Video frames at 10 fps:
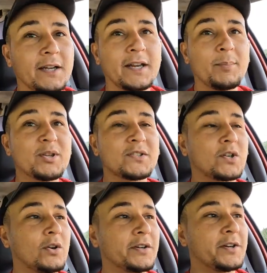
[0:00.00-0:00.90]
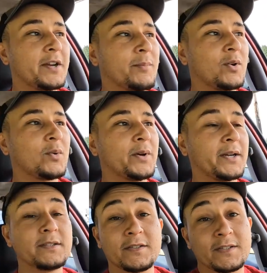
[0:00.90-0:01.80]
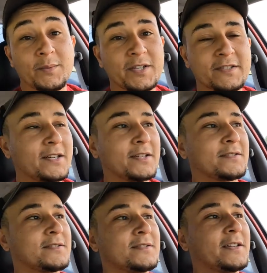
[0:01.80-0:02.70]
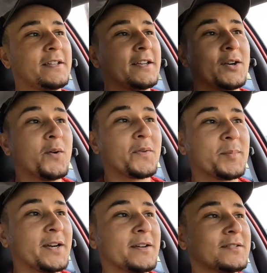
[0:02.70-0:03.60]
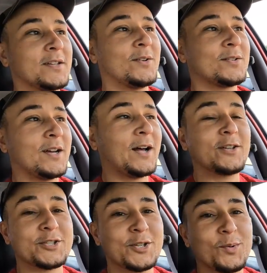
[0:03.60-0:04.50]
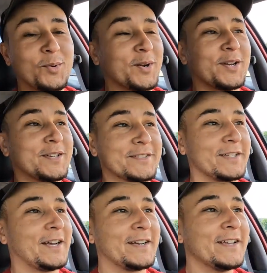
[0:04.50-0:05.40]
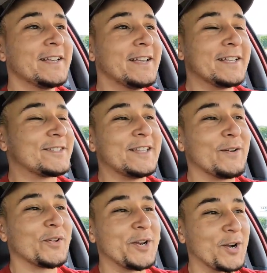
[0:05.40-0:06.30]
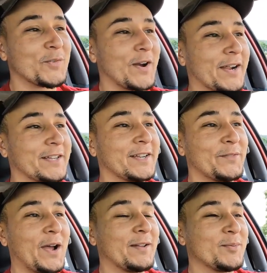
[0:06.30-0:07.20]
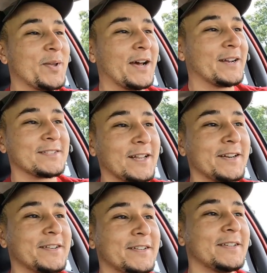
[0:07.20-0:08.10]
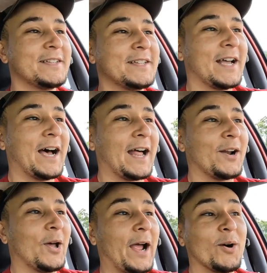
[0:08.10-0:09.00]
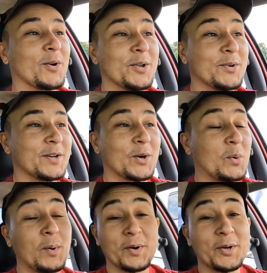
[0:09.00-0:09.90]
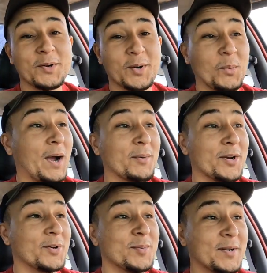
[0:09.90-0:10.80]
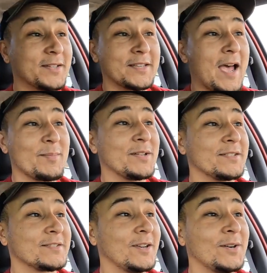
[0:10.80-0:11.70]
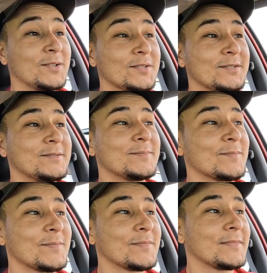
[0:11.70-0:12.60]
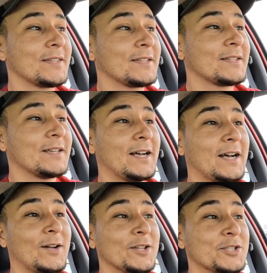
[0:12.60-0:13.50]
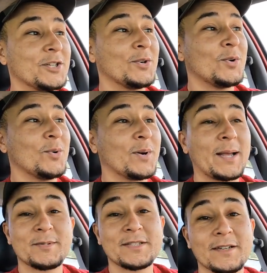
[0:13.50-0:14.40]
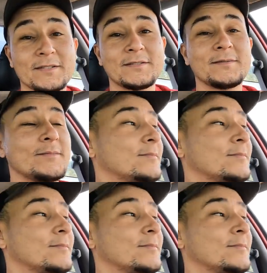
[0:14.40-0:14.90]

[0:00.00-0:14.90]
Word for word: can I put this car in your name real quick, and just see what he says, and then go from there. So I'll let you know what we're gonna decide. This is definitely nerve-wracking, if I have to be honest. I don't know how we're doing it or what we're doing or why we're doing, but it's happening. So I'll let you know what happens next.